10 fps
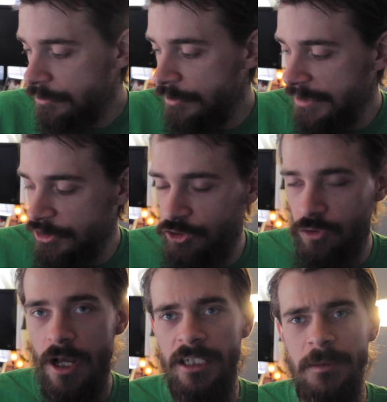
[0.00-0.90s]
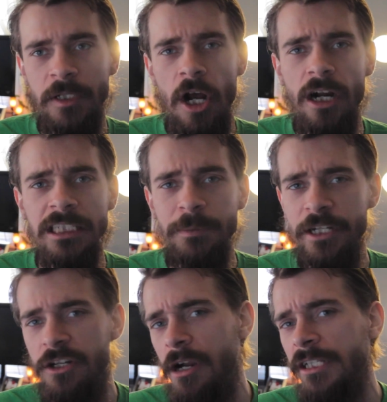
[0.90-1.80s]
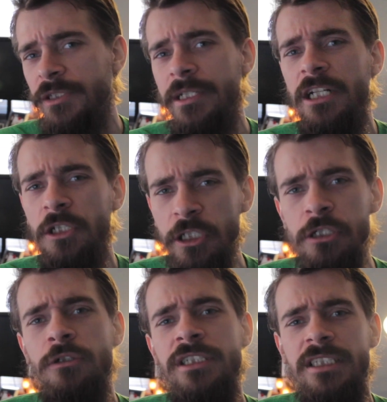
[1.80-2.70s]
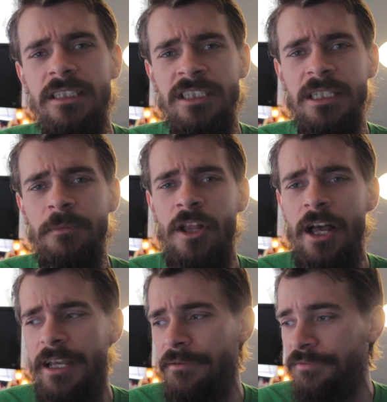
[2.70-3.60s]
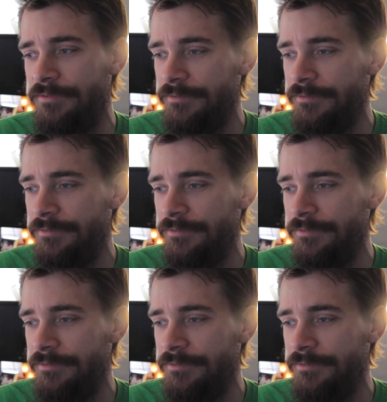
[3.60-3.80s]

You get to draw some cards, but you're also gonna lose some life,